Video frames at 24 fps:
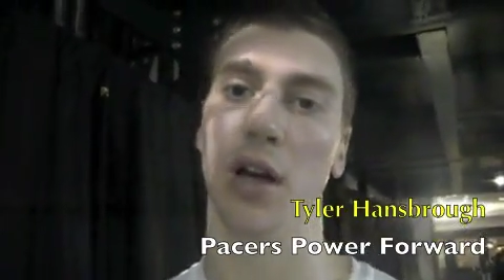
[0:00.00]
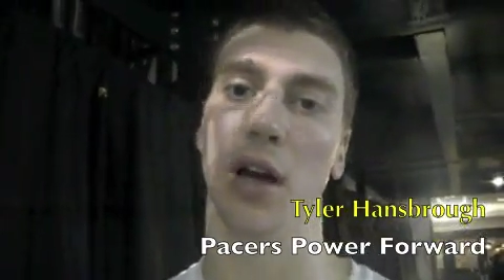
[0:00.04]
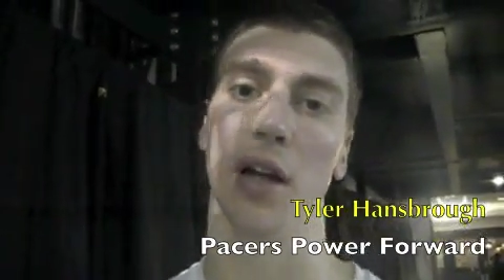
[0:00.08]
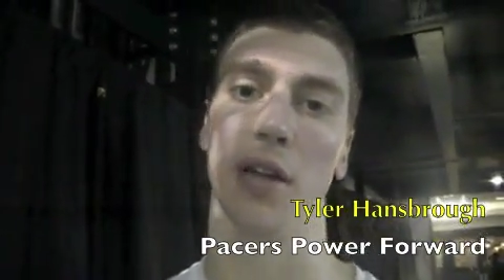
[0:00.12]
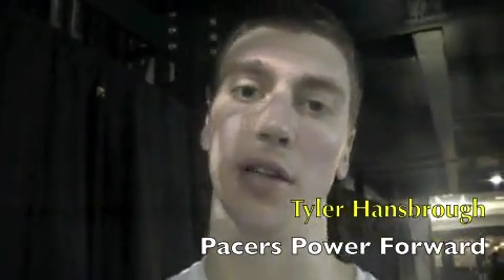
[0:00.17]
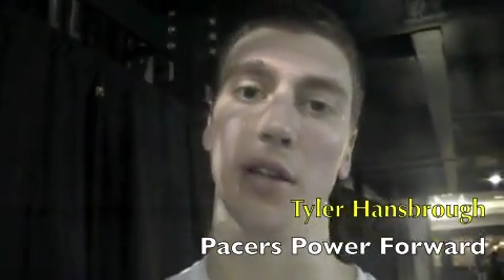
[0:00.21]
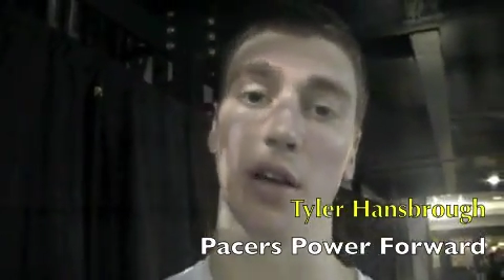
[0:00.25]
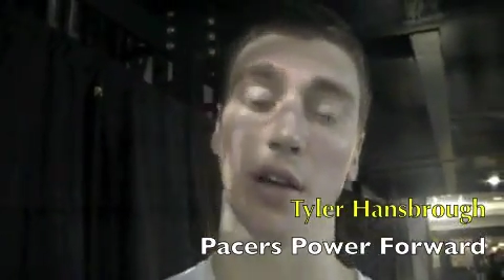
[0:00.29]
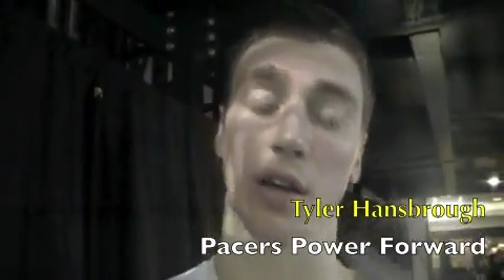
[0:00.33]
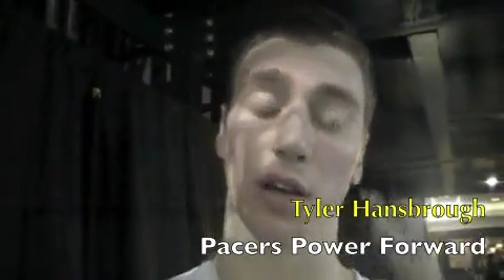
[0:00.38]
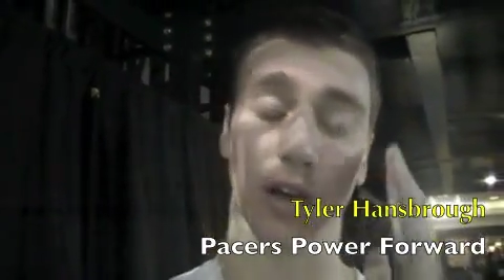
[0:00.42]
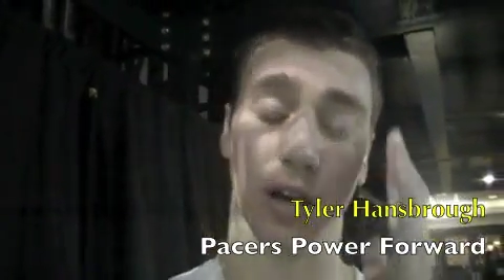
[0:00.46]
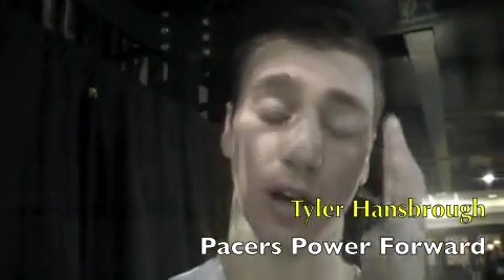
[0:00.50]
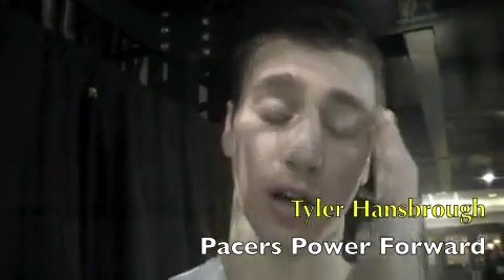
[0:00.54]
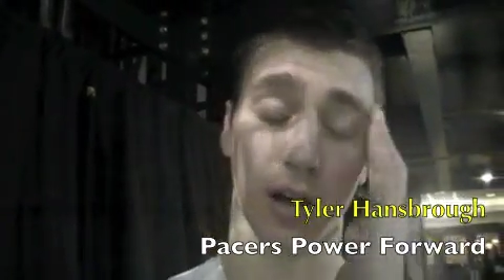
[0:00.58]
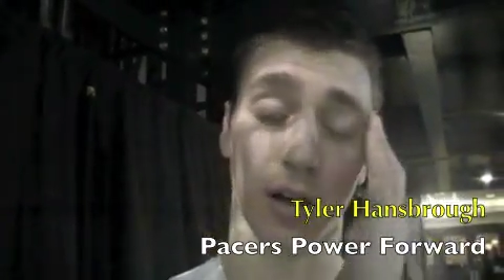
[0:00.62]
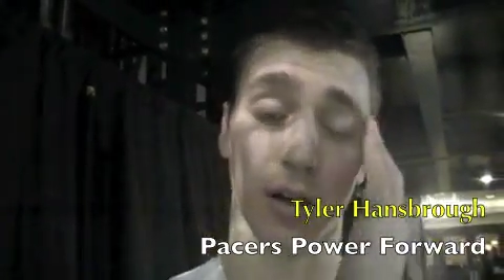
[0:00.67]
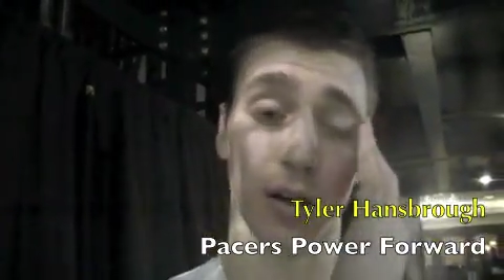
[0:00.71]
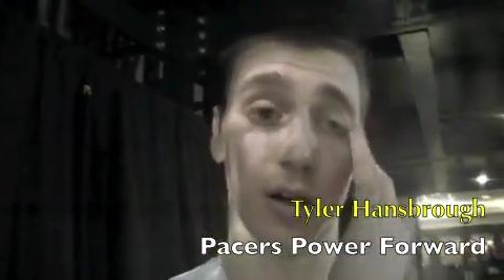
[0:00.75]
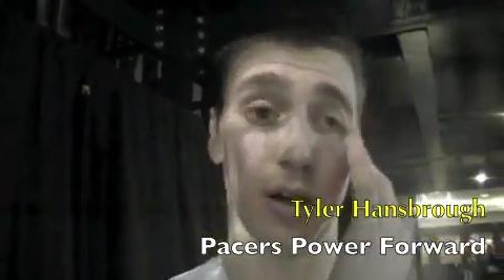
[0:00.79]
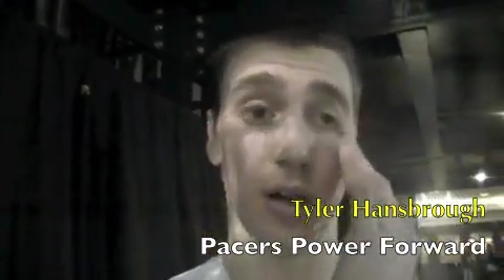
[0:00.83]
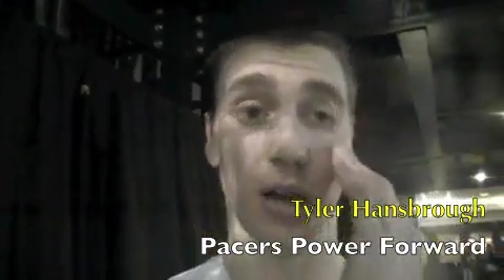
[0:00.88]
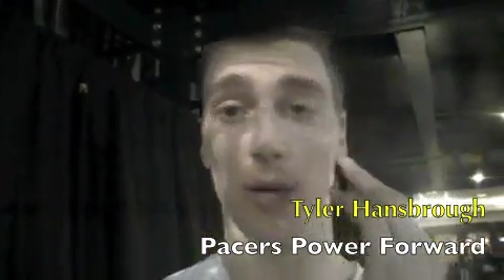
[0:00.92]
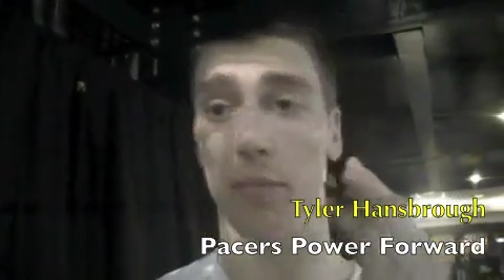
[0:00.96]
I think
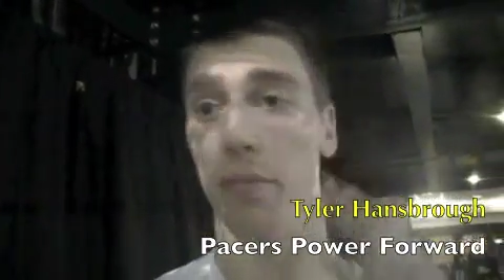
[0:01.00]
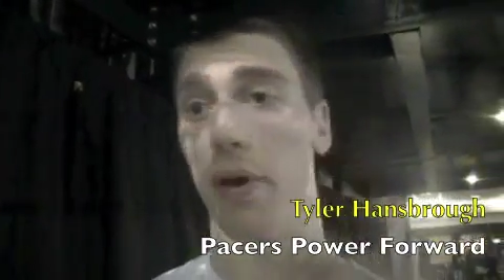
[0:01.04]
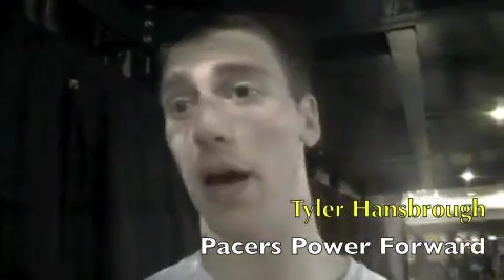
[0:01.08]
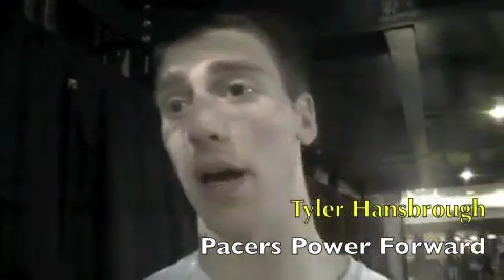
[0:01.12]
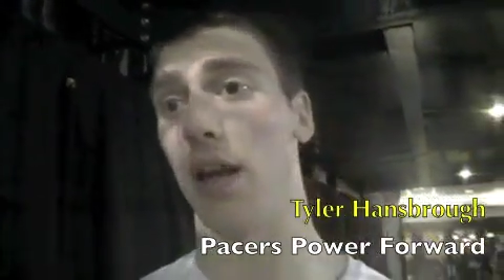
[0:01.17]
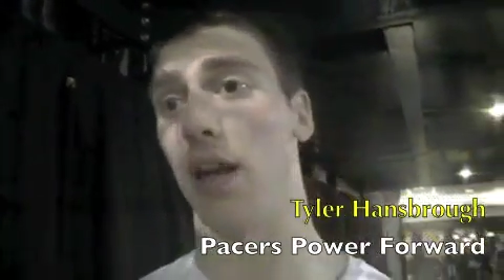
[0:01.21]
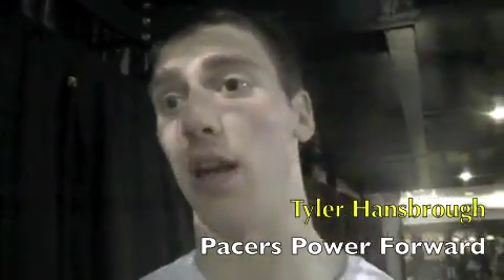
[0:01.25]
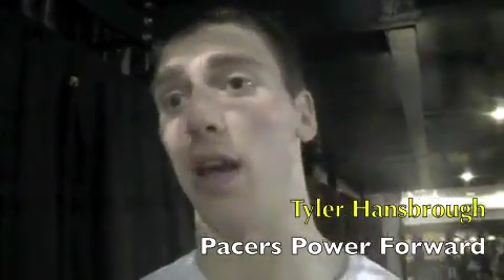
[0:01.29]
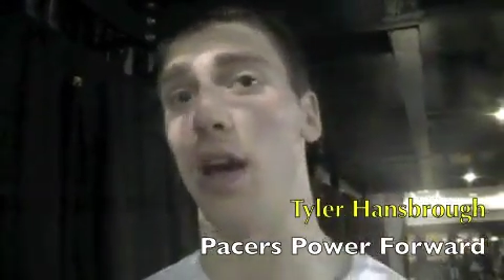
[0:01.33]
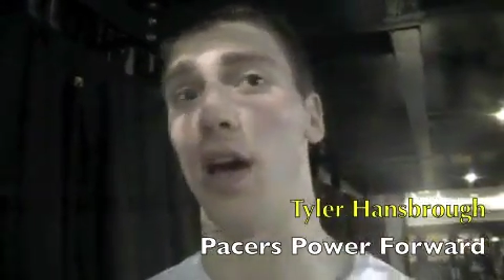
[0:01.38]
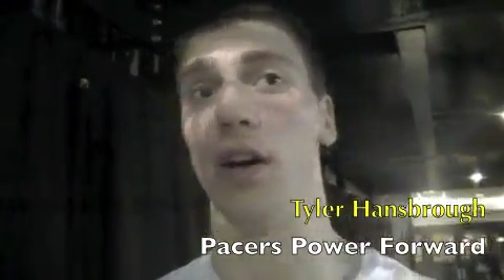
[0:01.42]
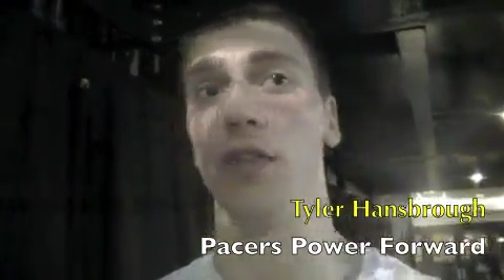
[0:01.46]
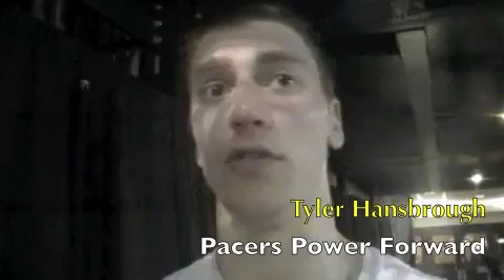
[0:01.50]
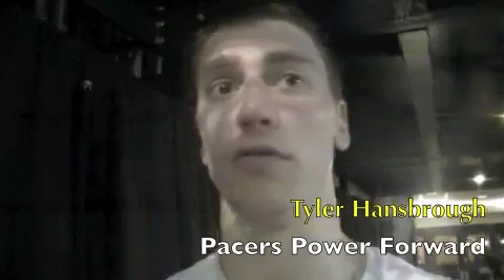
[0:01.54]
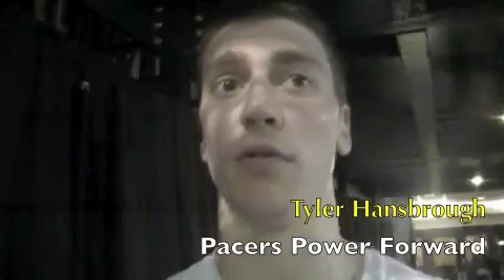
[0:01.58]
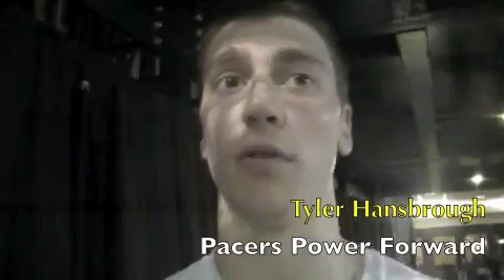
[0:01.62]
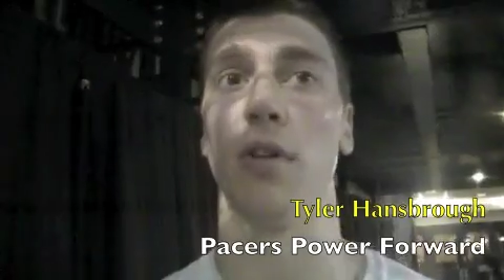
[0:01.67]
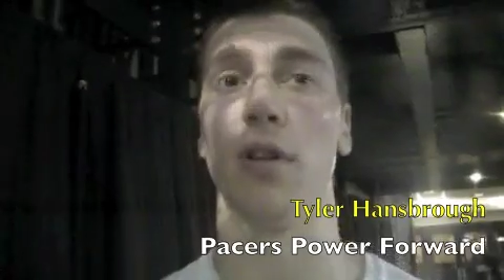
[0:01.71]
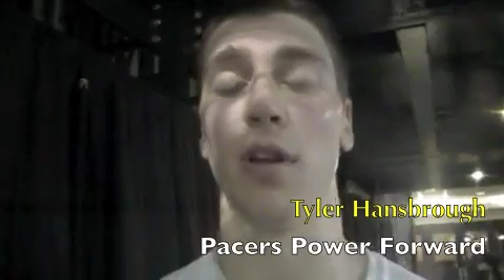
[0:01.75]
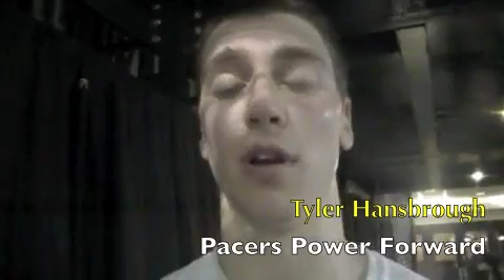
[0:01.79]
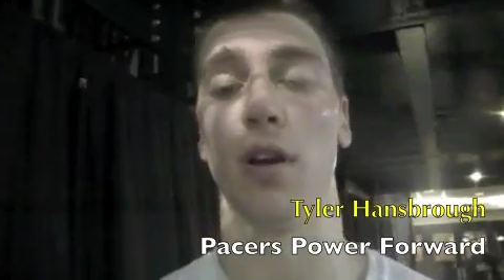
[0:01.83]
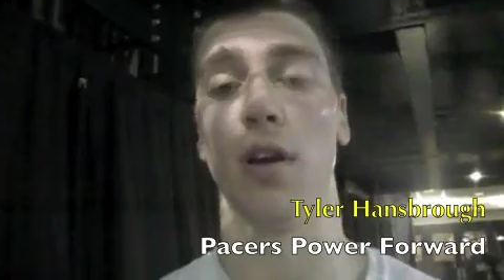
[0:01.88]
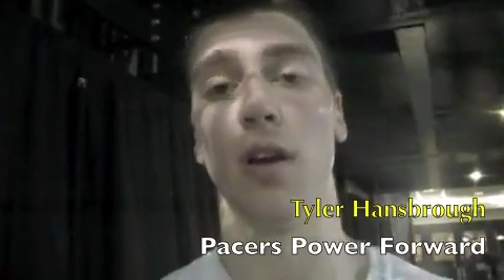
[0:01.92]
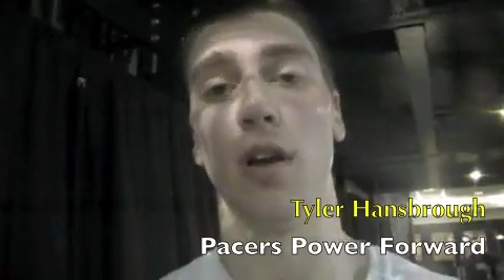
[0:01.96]
uh, Pacquiao's
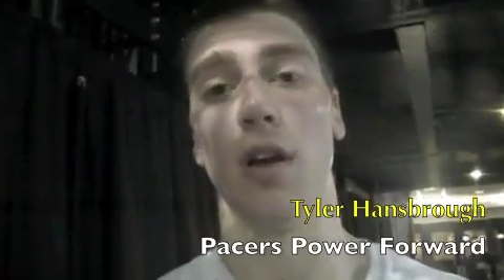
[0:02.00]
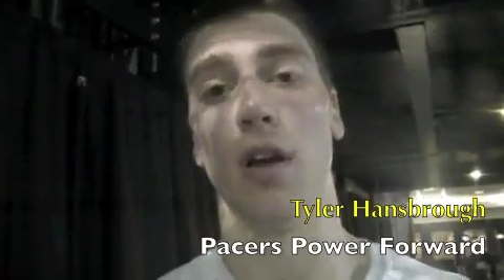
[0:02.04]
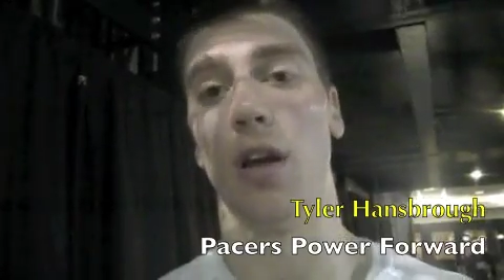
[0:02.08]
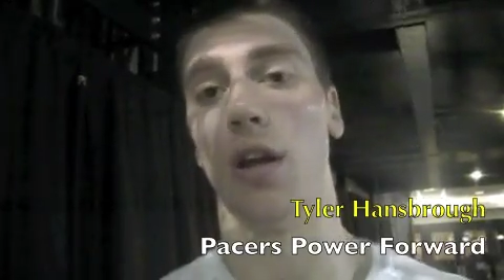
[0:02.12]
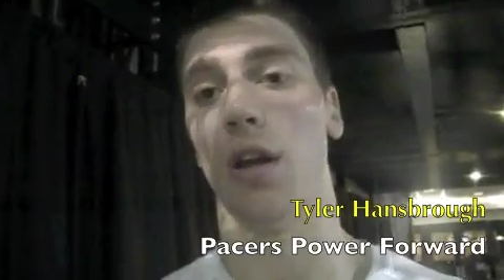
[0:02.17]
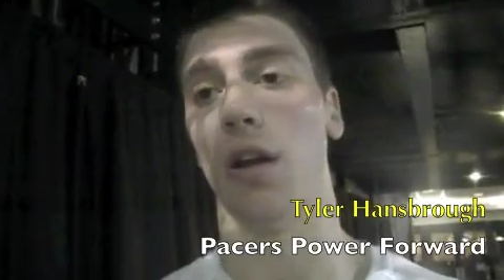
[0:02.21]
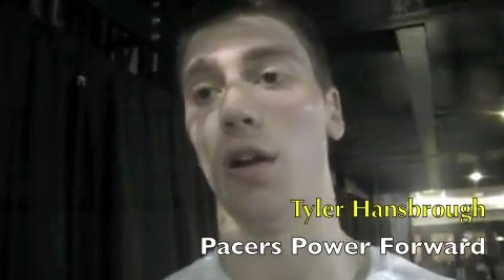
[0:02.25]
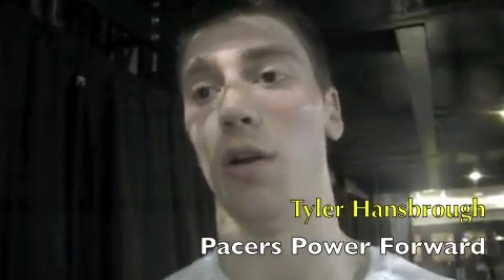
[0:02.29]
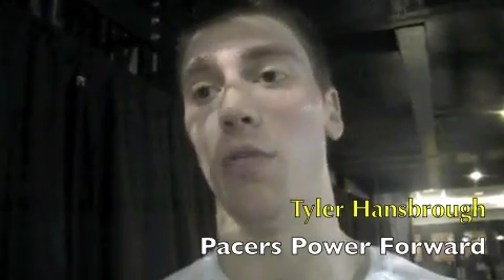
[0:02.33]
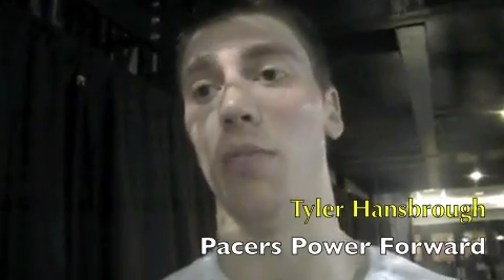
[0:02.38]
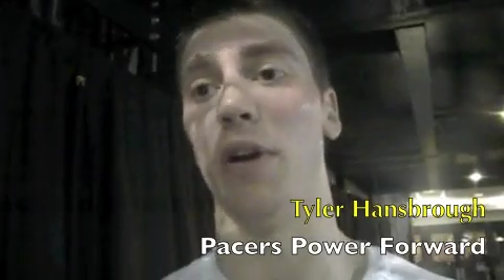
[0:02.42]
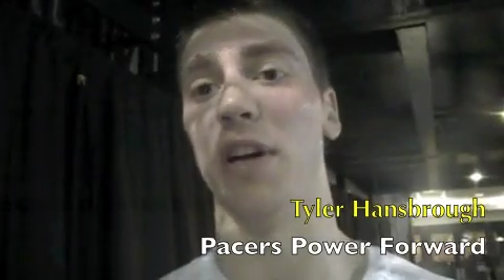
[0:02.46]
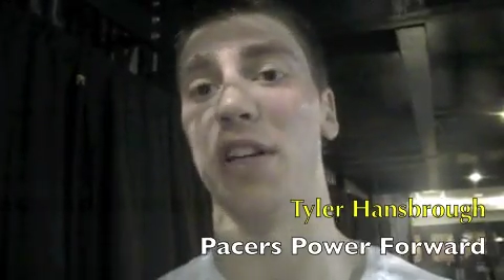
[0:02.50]
one of the you know,